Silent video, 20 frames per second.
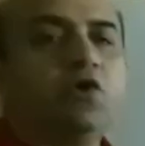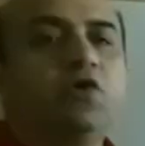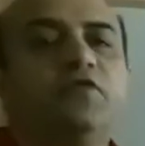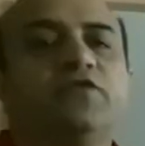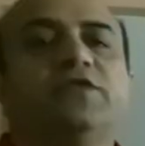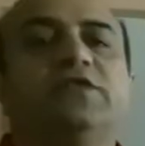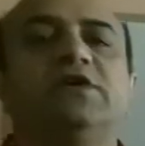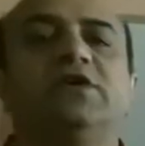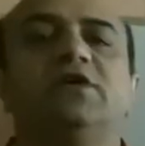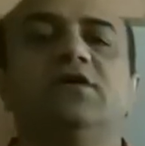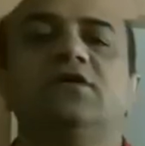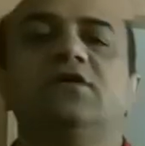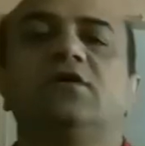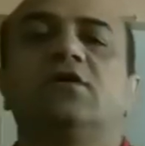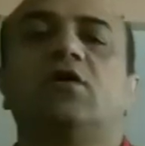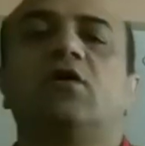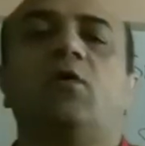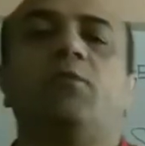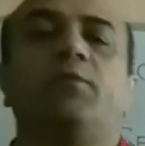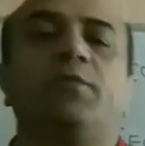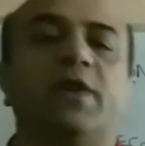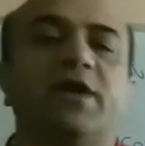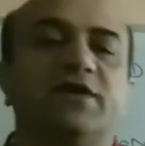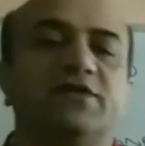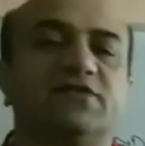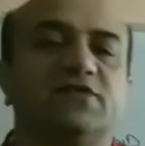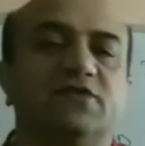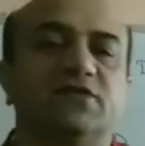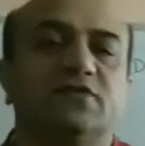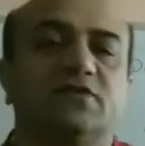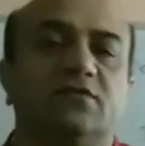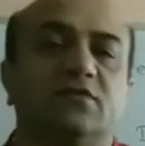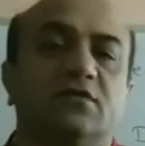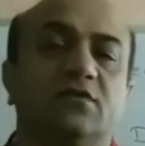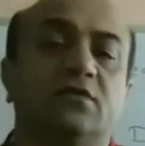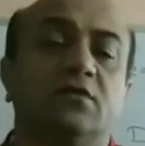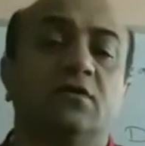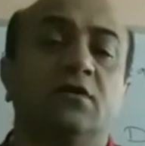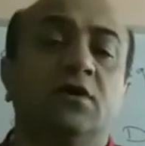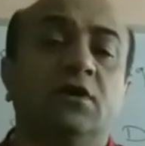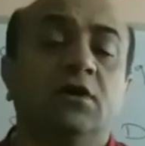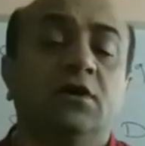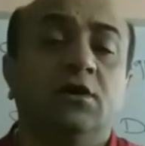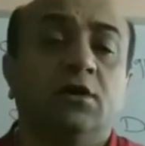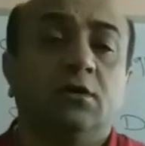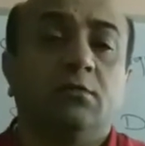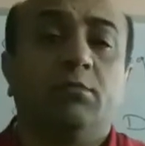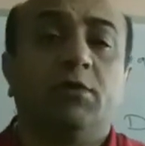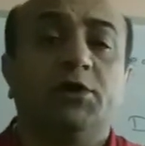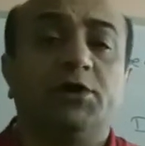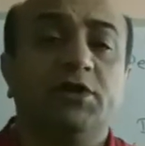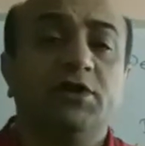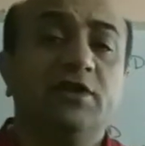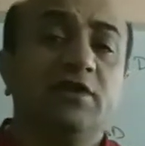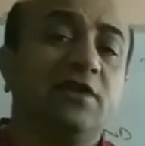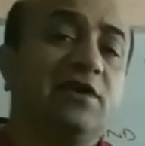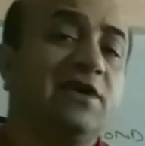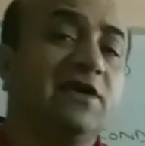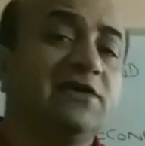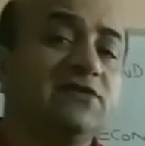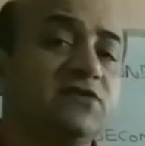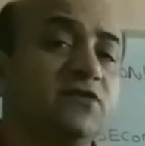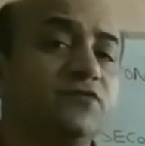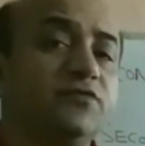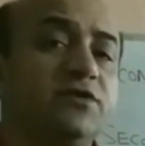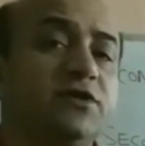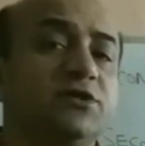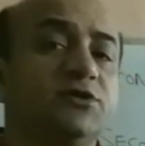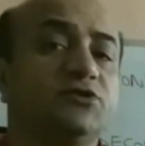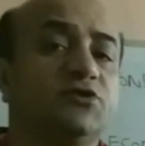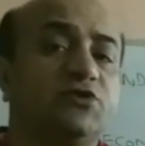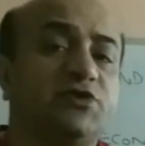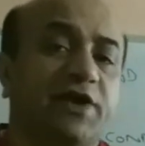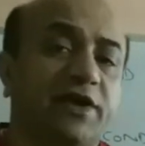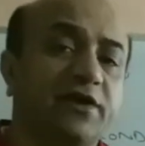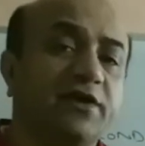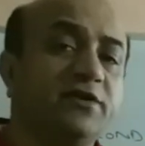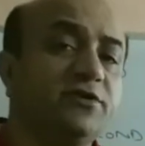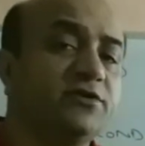of the complexes. But in case of the second